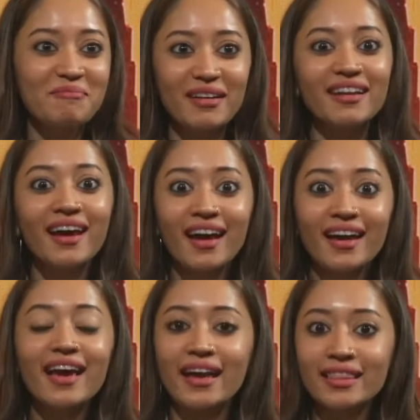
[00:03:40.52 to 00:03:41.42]
But
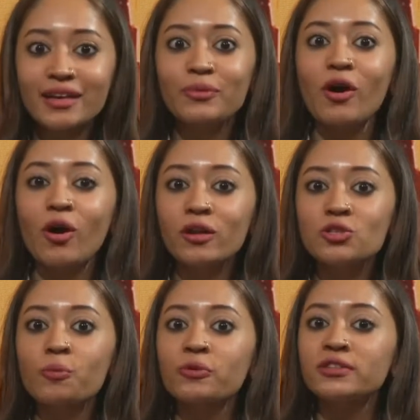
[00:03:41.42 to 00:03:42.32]
yeah, I think we're
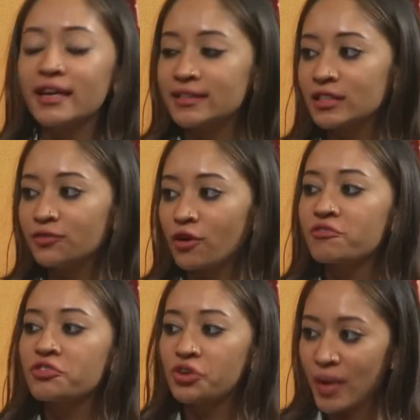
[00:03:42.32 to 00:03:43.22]
also protective
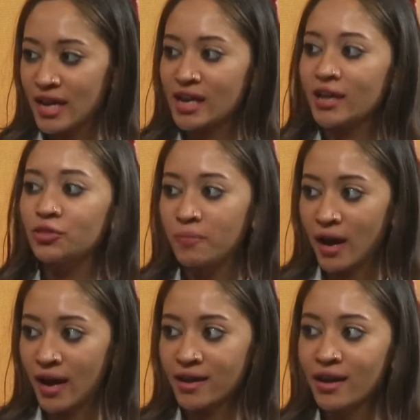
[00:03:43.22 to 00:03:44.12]
of the UAE and
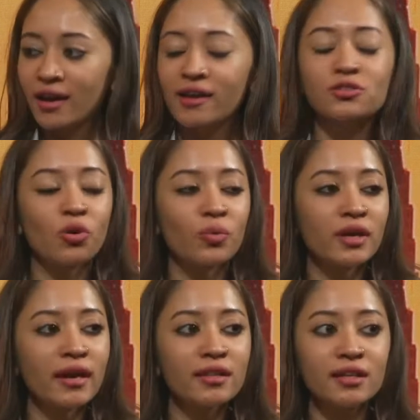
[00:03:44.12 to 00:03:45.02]
Dubai. So we
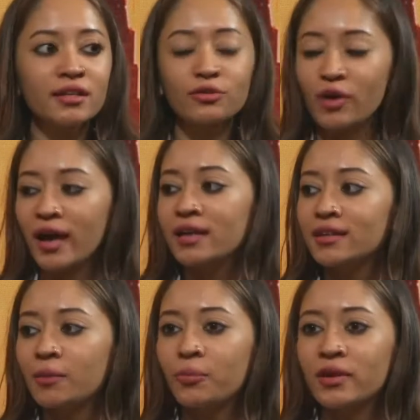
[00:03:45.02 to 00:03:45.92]
get a little
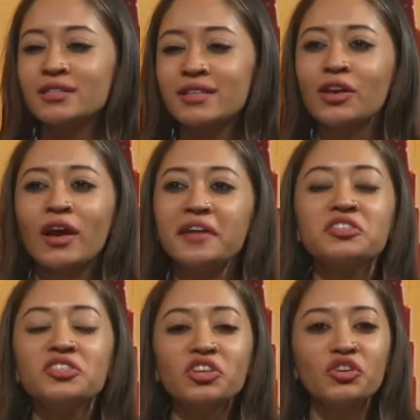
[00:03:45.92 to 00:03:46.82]
riled up when it's like,
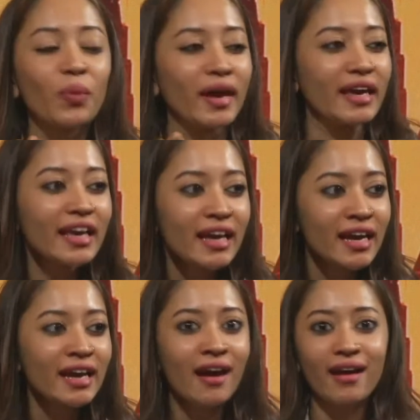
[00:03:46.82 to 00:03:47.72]
it's the
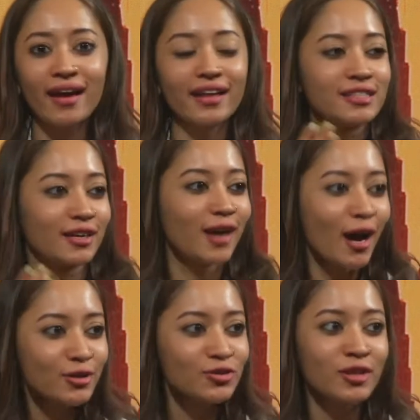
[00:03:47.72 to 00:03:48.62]
UAE, it's a
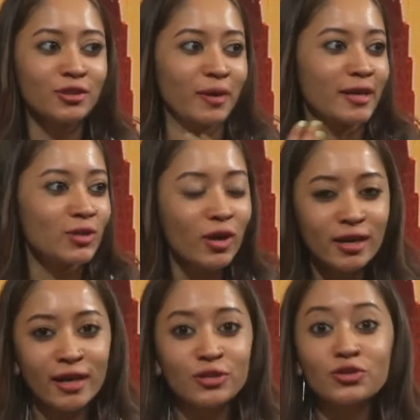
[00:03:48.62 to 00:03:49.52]
country, Dubai is not
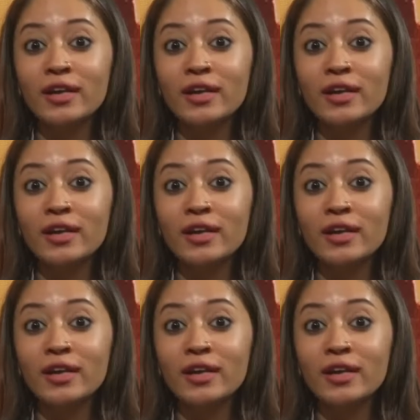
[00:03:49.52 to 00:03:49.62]
a country.